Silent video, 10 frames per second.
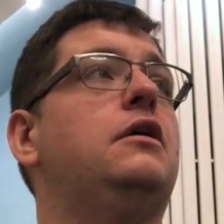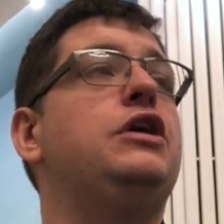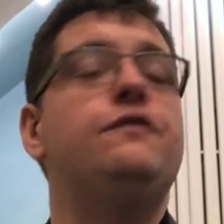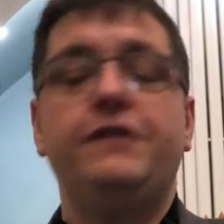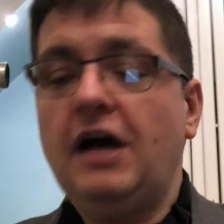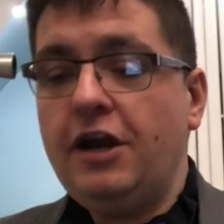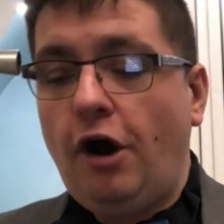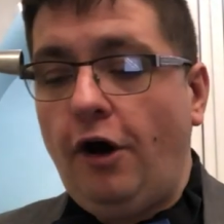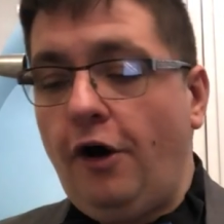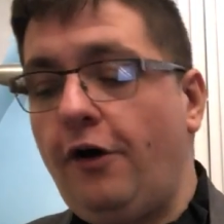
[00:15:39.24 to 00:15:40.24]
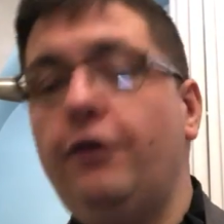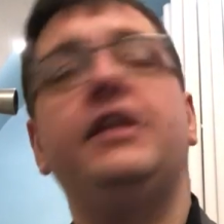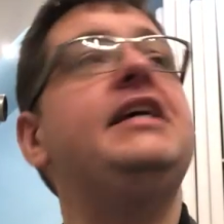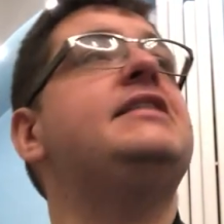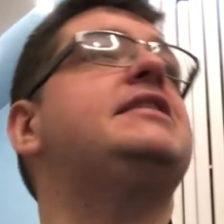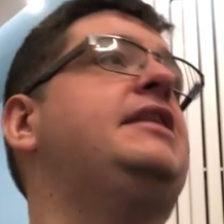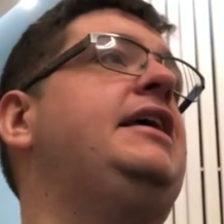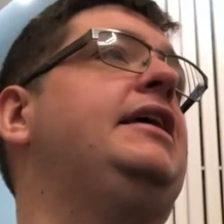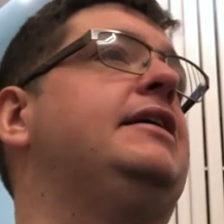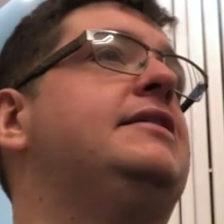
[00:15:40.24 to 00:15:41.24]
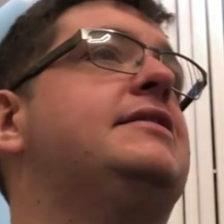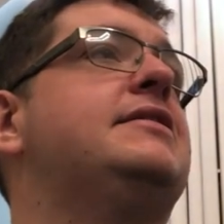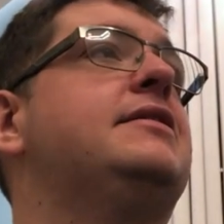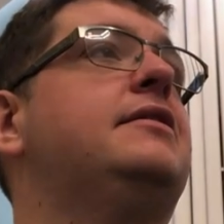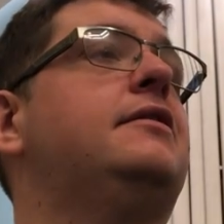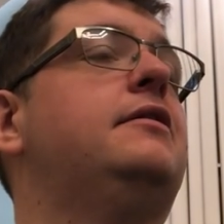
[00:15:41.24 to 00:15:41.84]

You've done all these things.